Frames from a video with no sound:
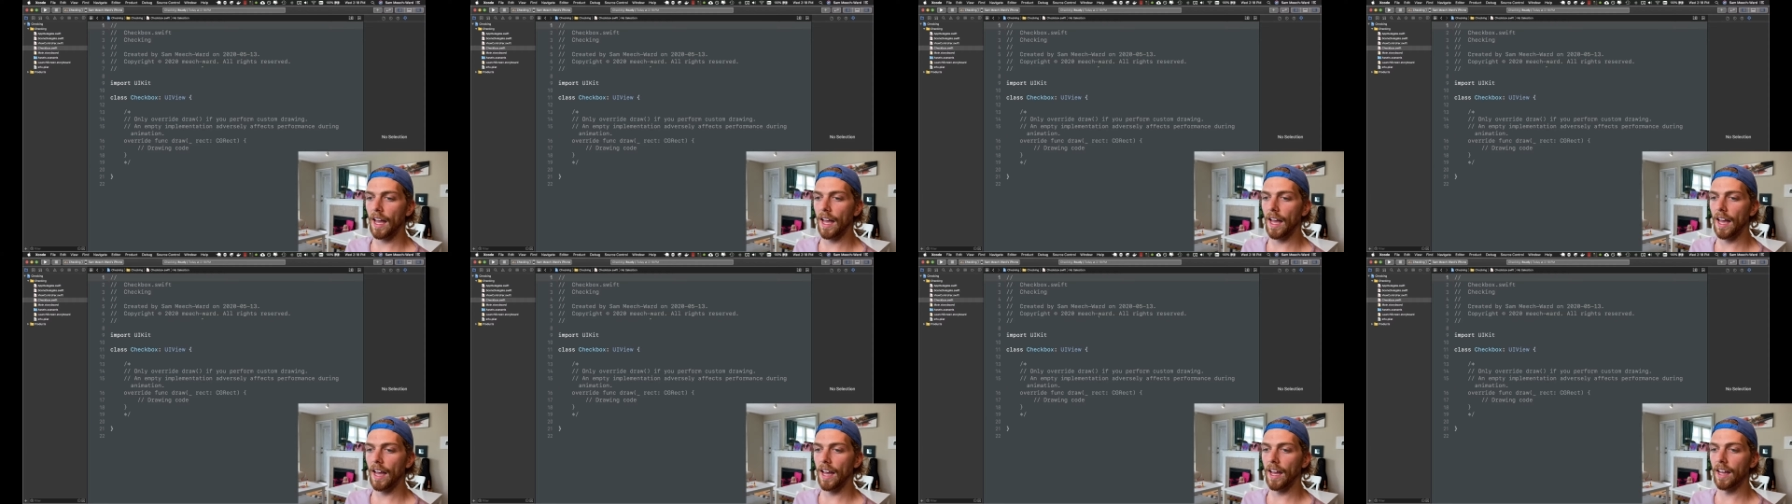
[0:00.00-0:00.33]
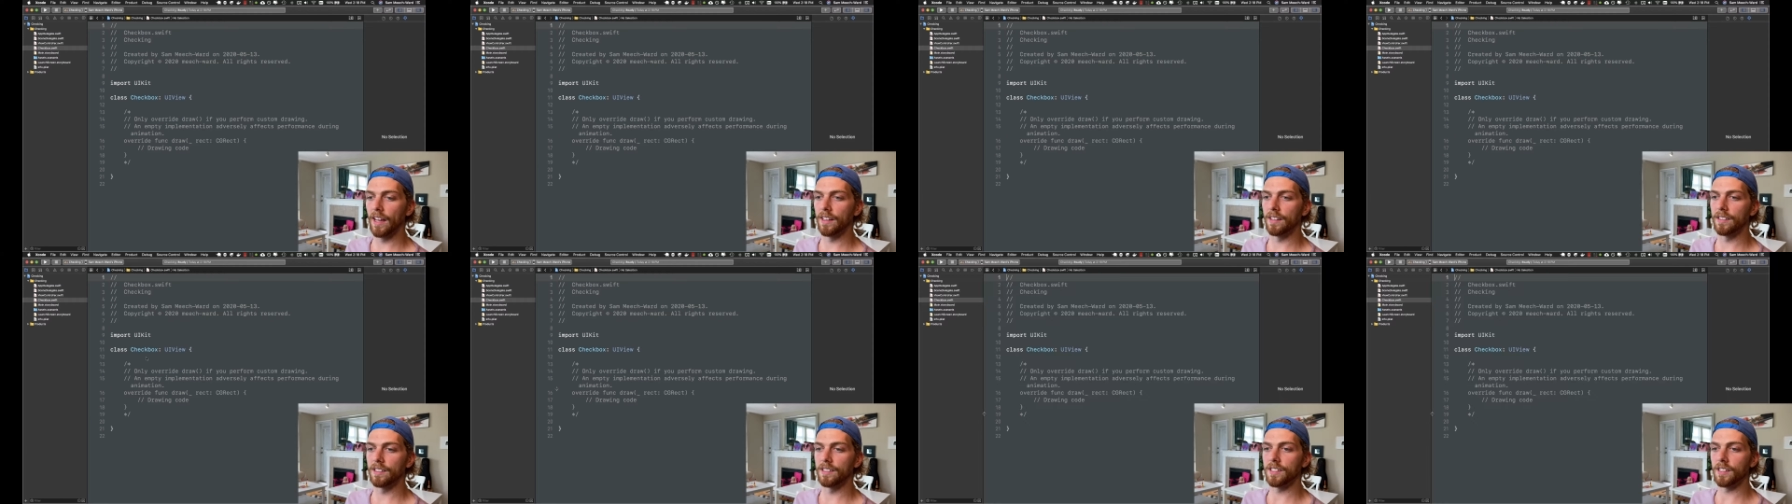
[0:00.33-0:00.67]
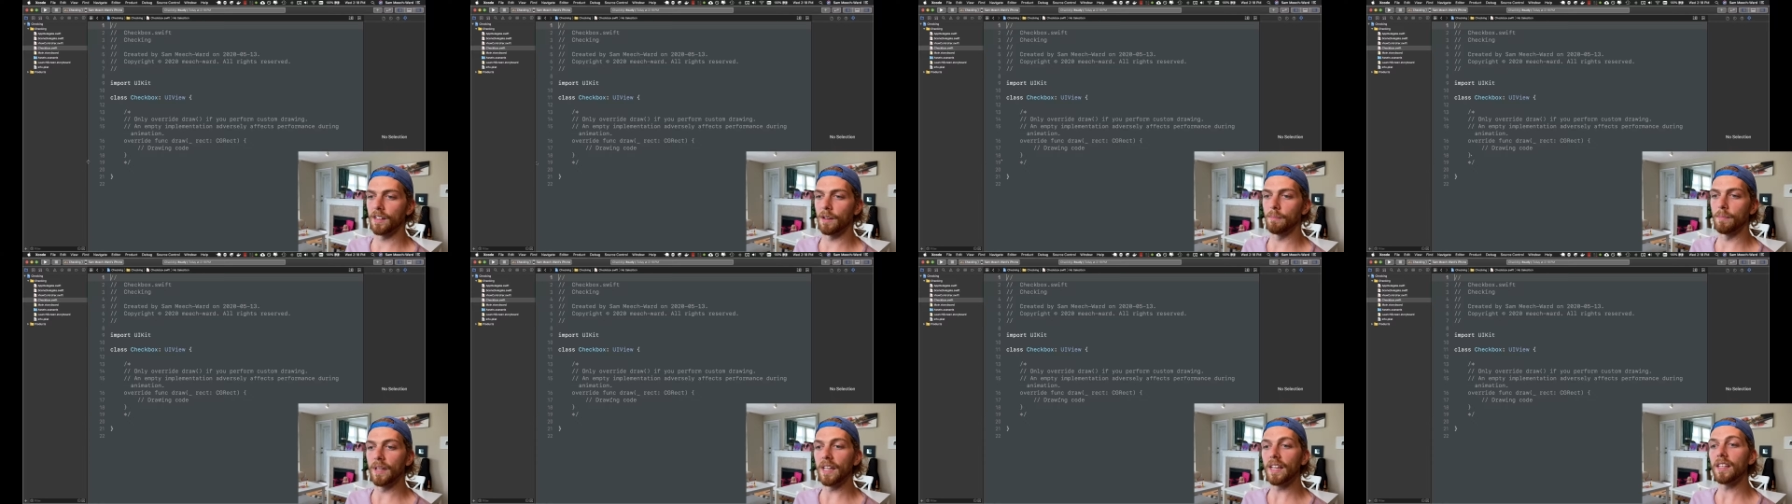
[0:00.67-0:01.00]
And
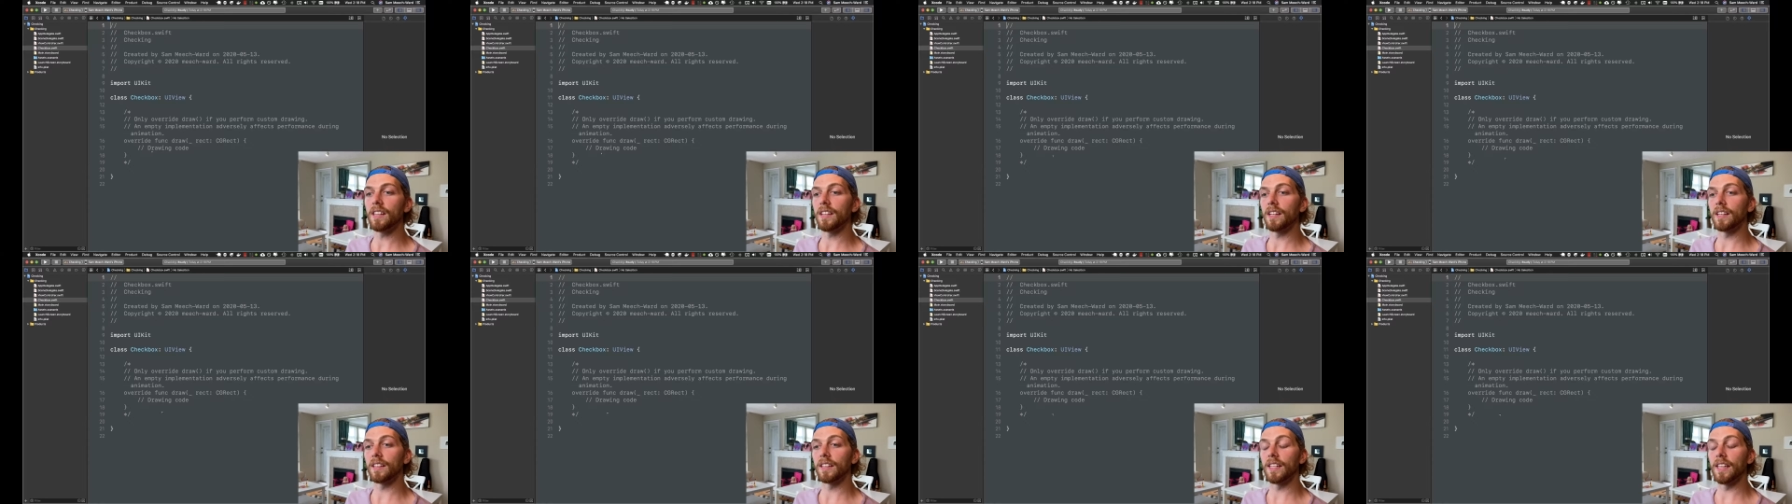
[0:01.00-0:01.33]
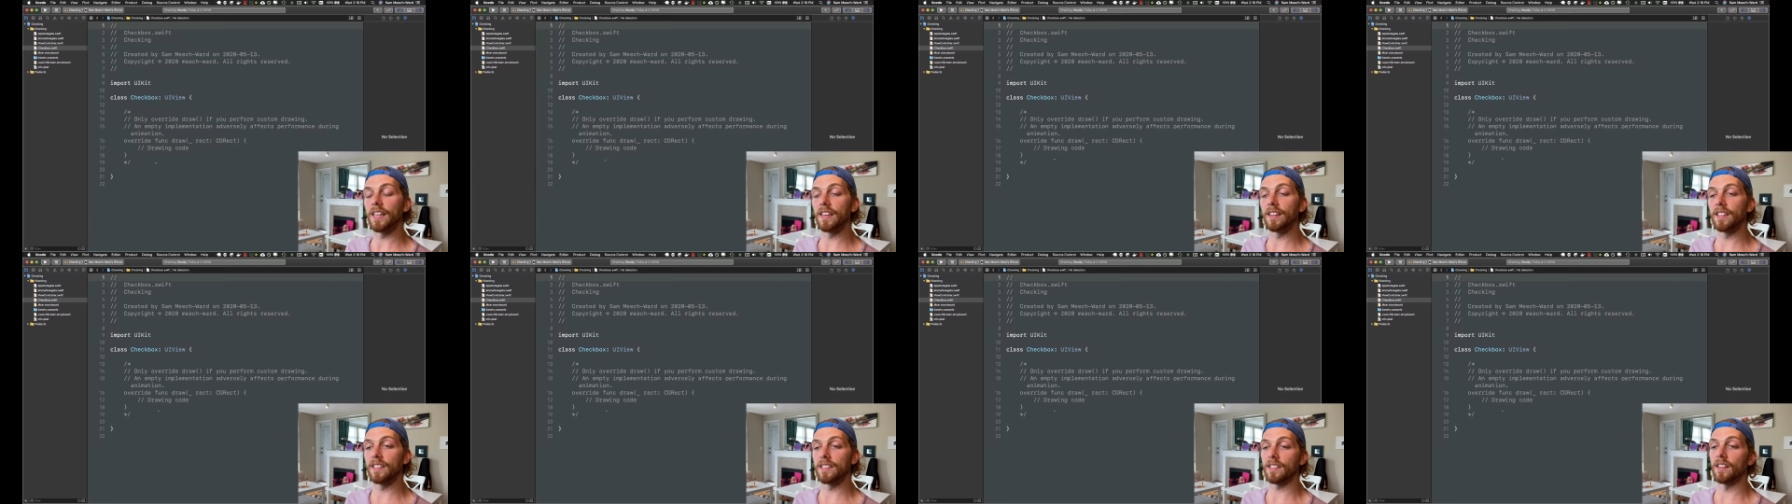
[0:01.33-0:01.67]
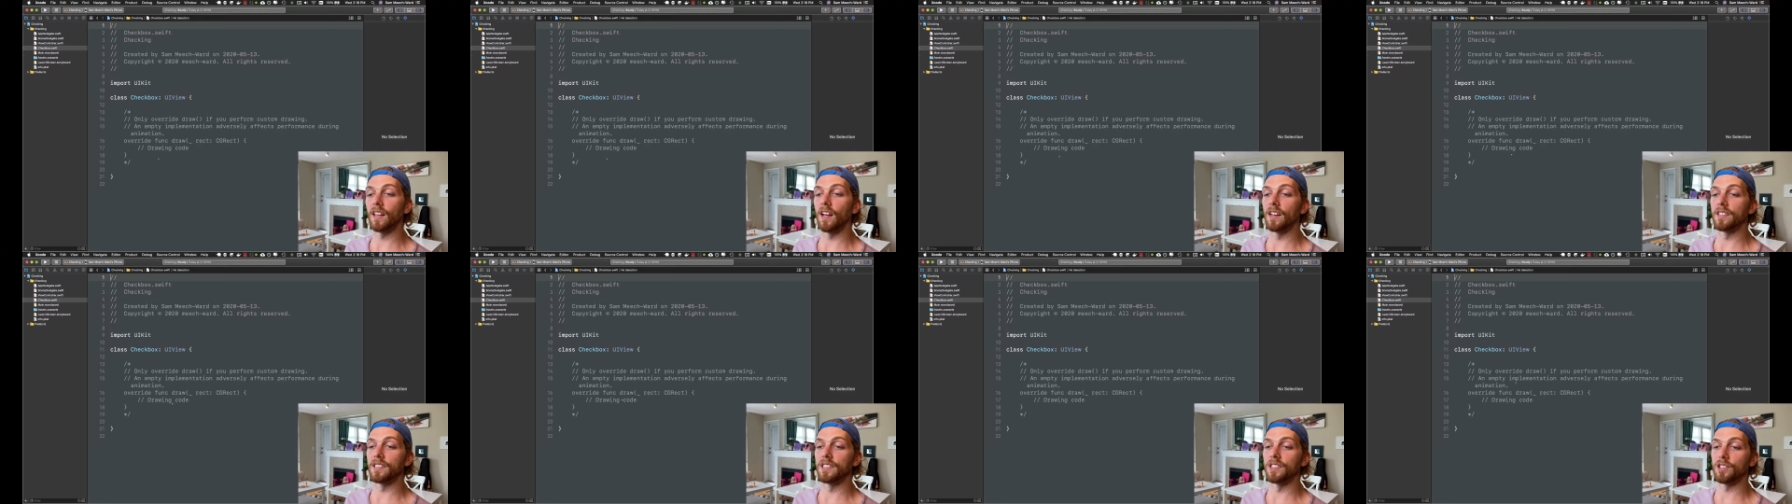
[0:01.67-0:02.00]
immediately this
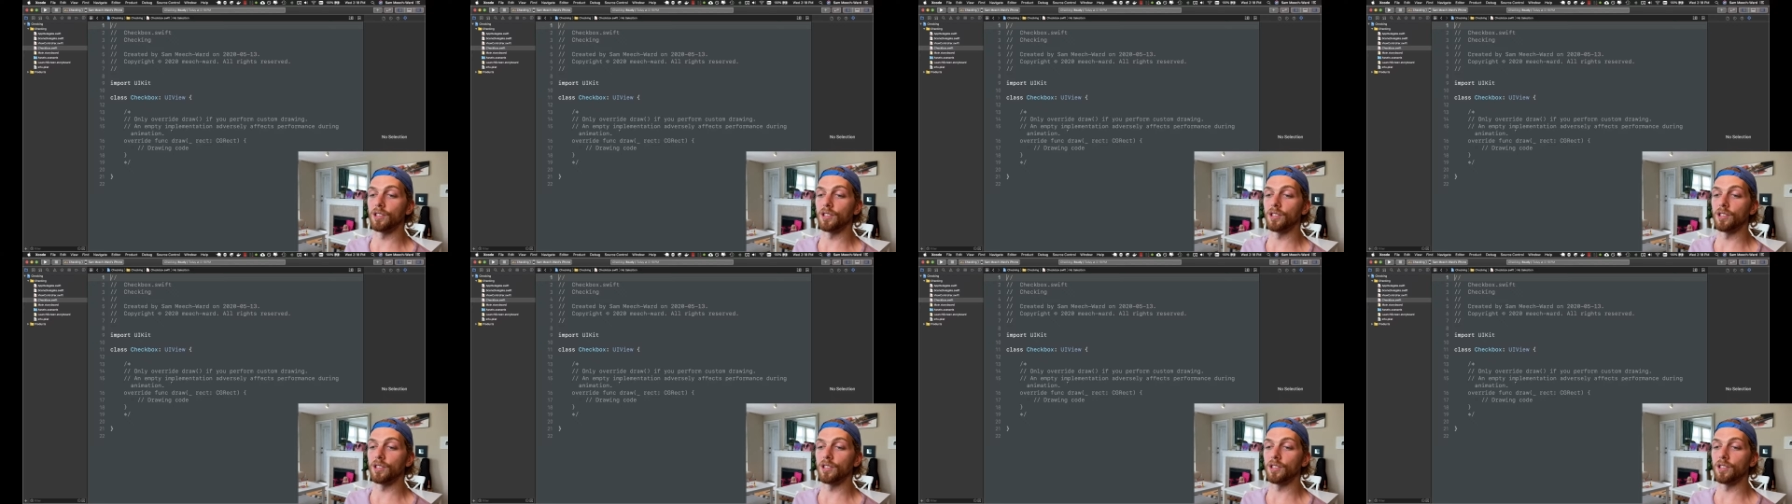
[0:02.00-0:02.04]
class